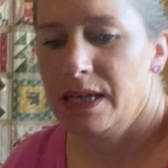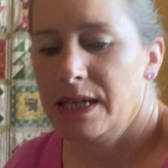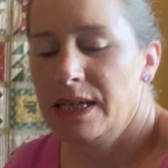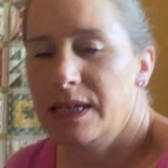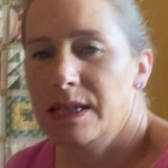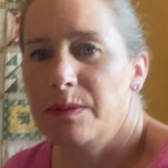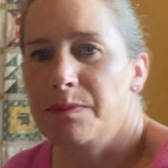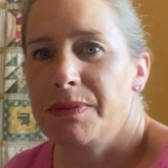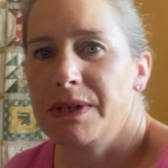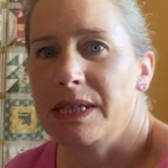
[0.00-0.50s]

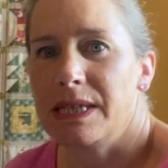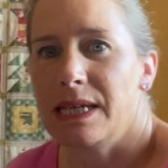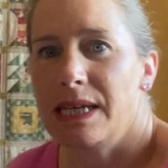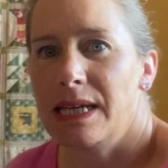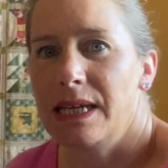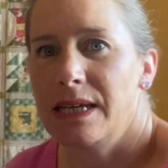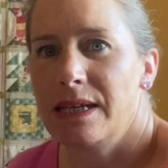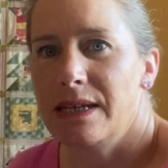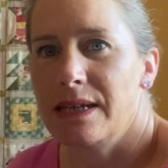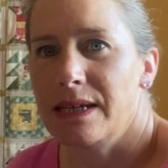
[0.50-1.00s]
He's
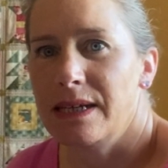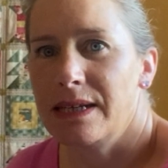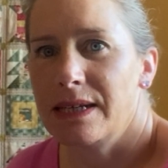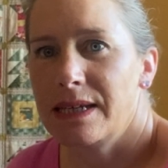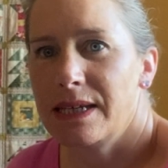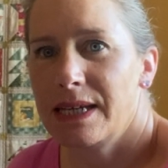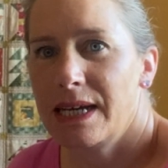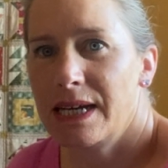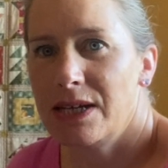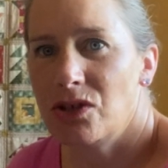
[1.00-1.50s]
busy,
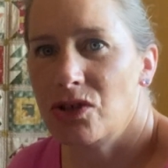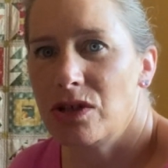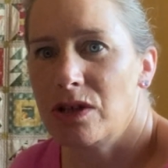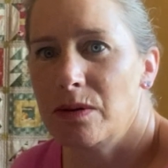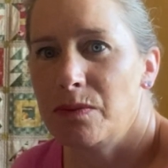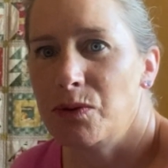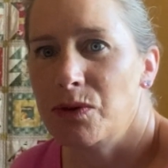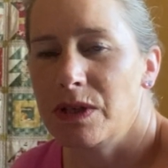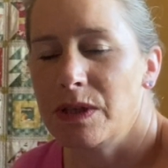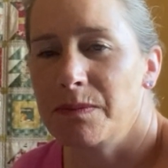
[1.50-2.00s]
catching
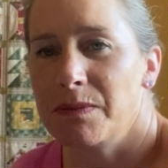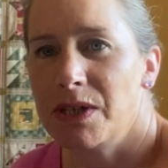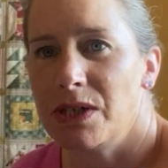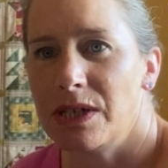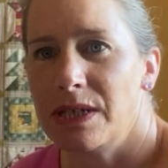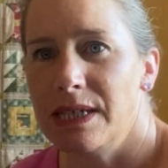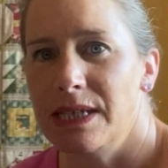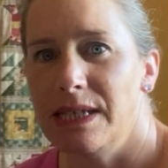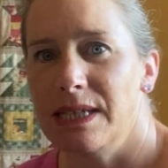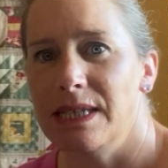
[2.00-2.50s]
up on his much
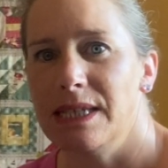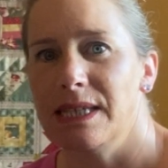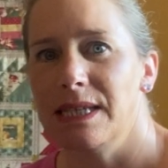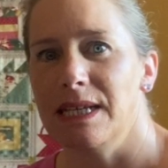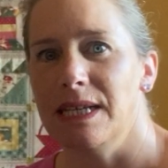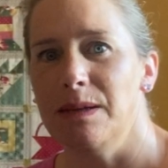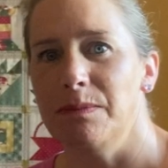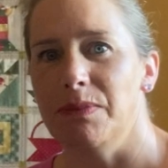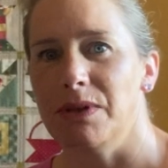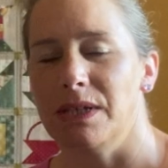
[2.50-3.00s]
needed
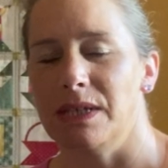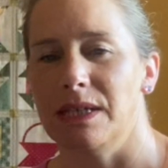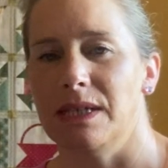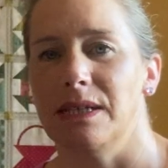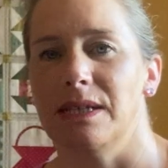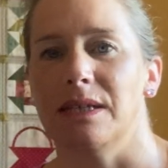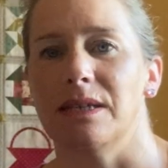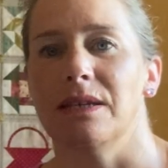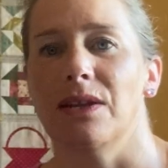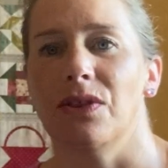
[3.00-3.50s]
sleep because he
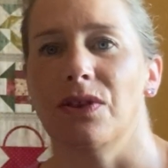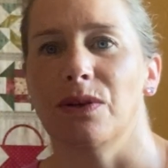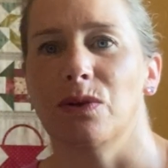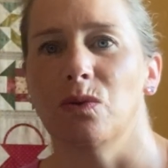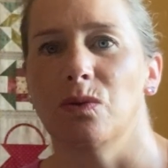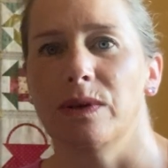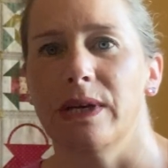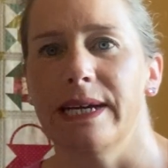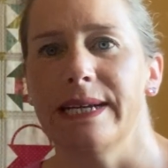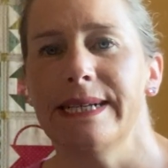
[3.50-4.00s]
does nothing
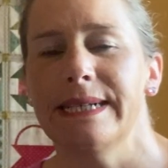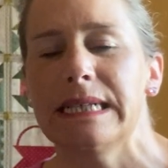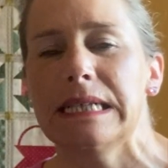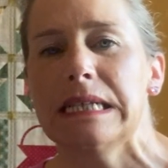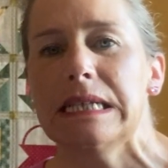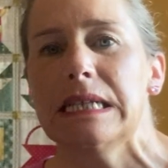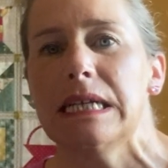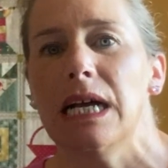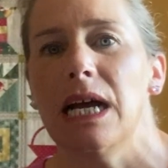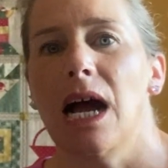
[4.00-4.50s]
all day.
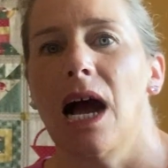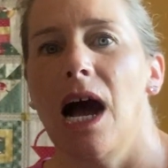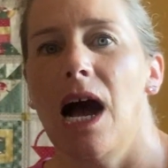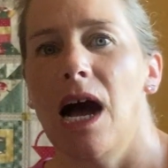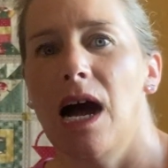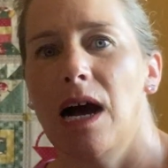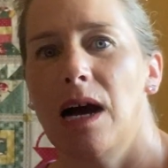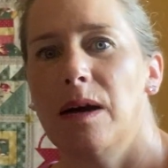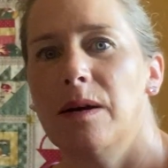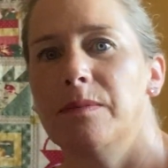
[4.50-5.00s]

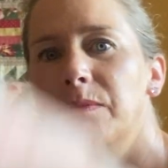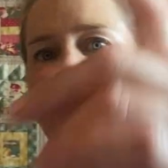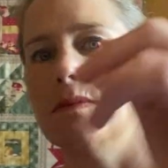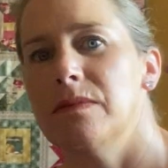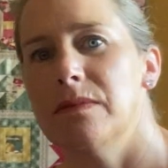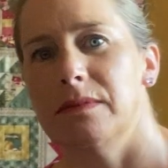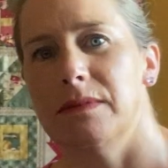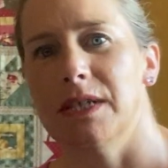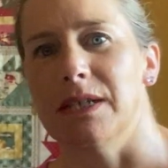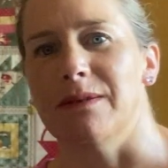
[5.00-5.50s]
Oh
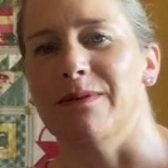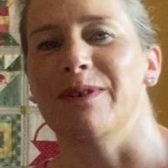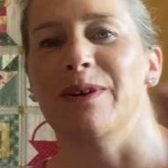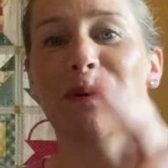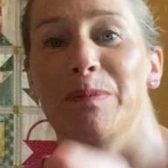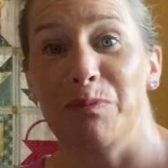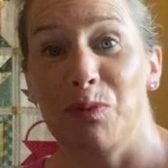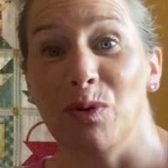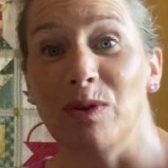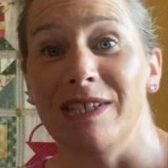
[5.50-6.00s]
God,
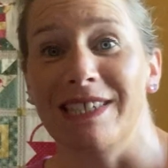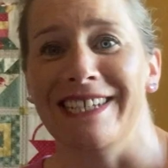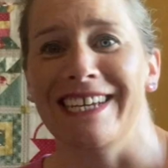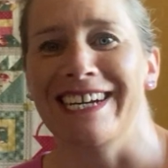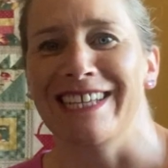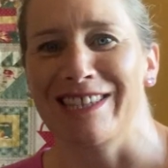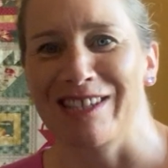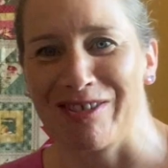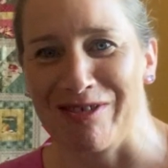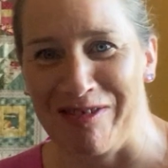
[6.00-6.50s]
pointing
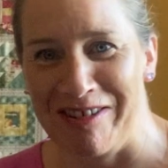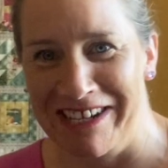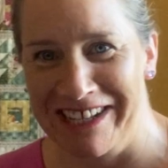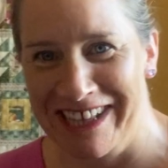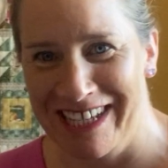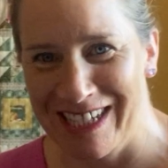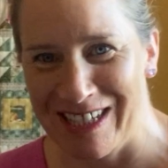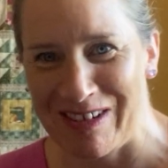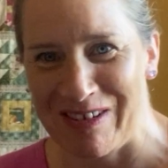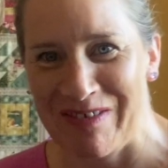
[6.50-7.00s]
out the screen,
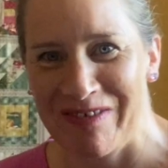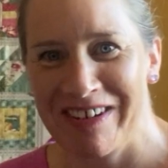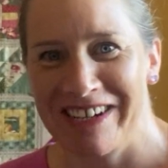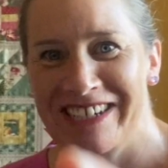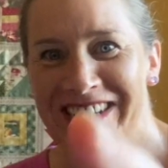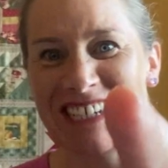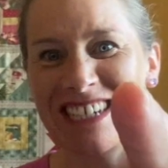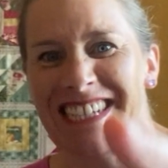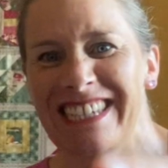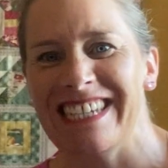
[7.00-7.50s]
that's not very
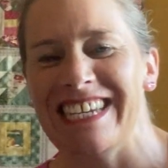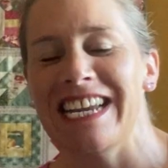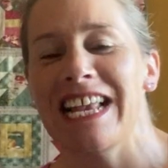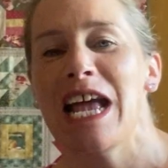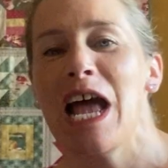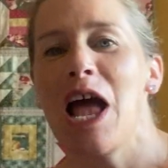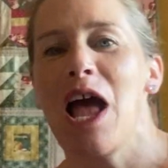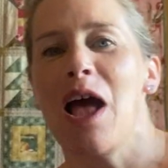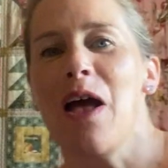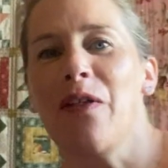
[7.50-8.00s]
good, is it?
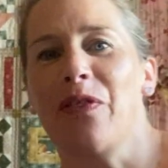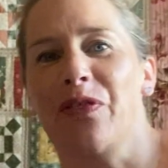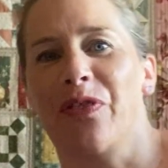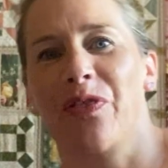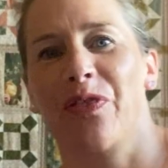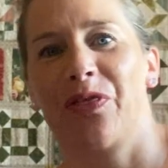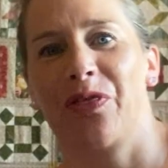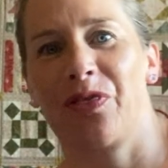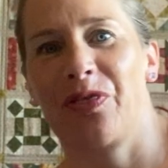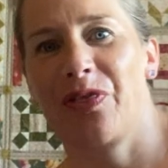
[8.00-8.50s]

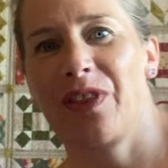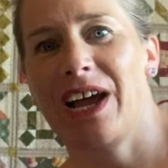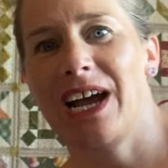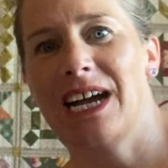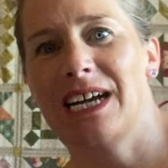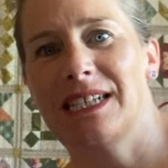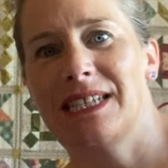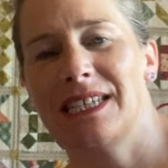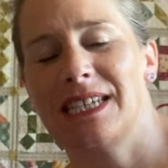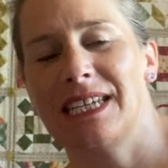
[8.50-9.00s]

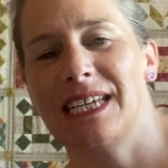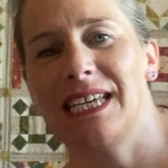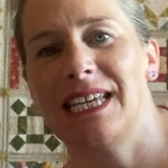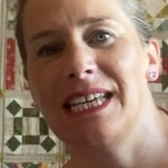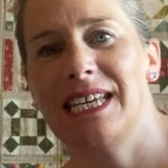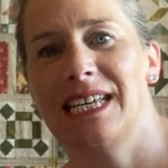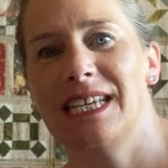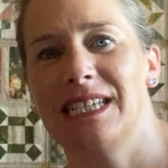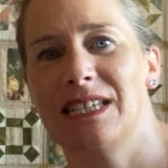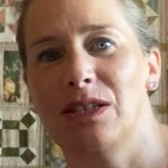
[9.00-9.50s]
That
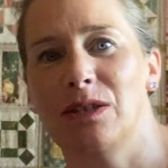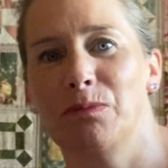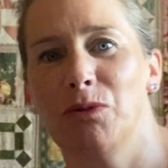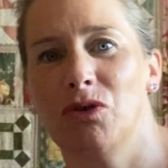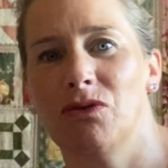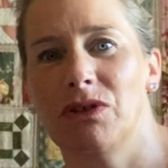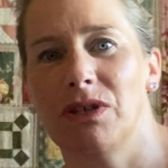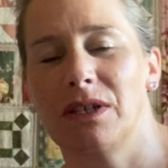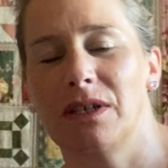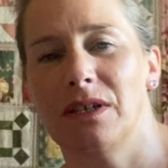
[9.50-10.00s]
is the
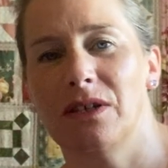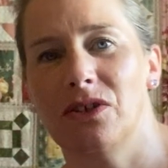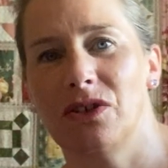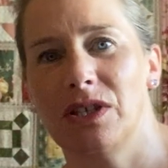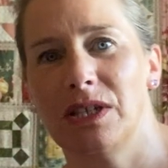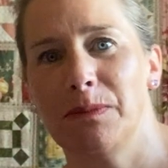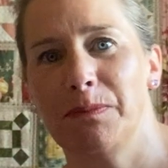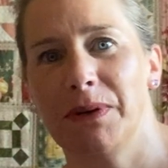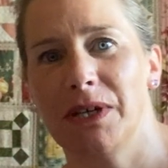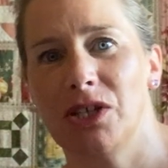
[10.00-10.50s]
Morris
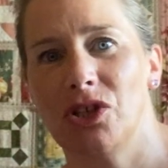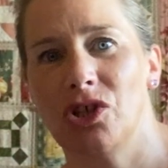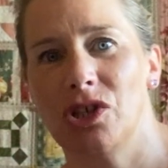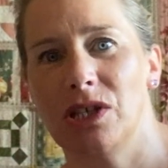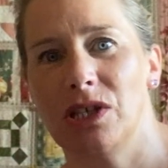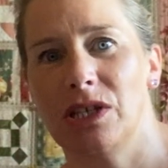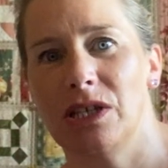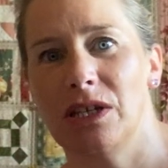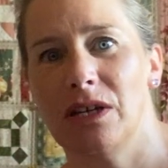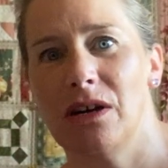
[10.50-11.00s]
Dancer by
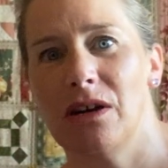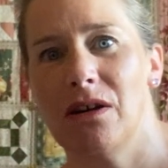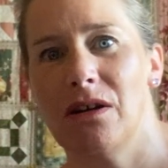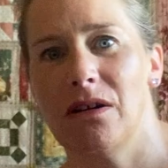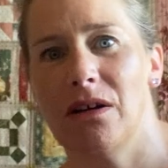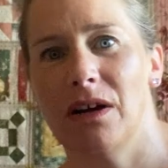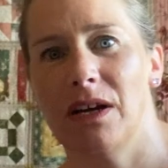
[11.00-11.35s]
GGR.